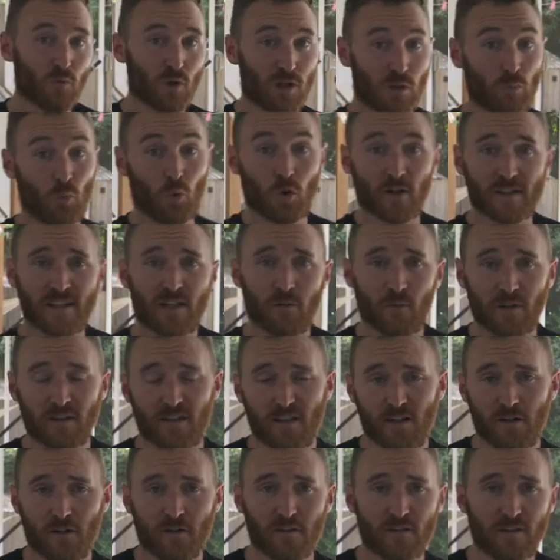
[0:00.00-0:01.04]
what I'm working with
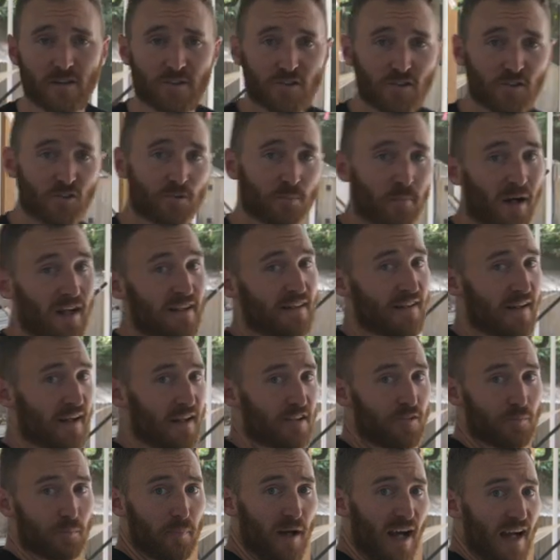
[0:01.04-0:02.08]
here, this is my
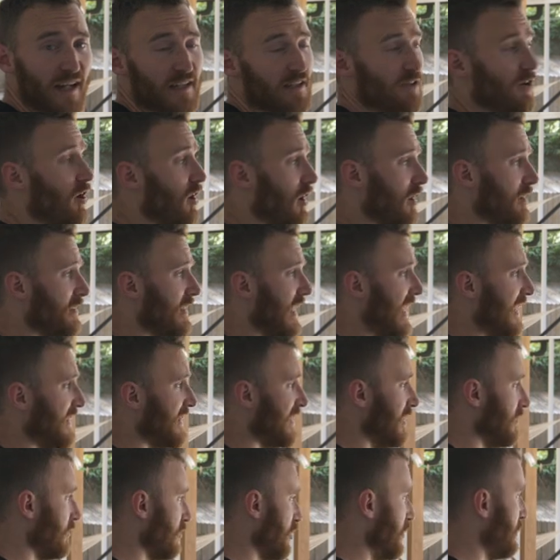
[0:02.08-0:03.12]
dad's backyard
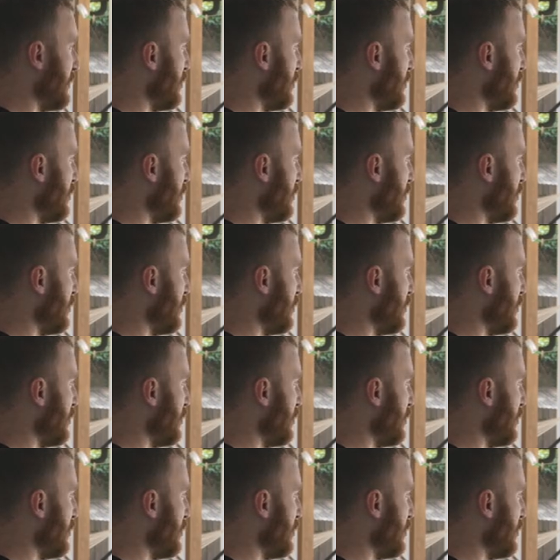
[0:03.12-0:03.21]
at the little